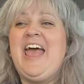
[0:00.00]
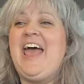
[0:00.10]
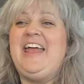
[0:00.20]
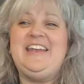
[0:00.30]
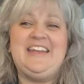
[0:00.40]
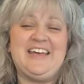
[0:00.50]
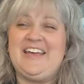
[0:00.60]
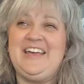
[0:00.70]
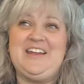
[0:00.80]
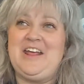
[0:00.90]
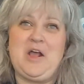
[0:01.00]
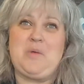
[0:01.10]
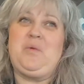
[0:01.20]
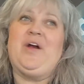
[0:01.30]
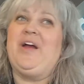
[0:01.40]
and knit in an
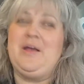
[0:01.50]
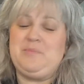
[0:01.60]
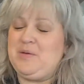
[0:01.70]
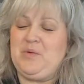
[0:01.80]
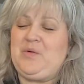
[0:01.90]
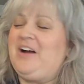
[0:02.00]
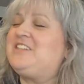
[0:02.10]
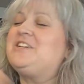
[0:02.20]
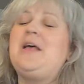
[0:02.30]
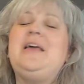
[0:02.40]
airport and people watch.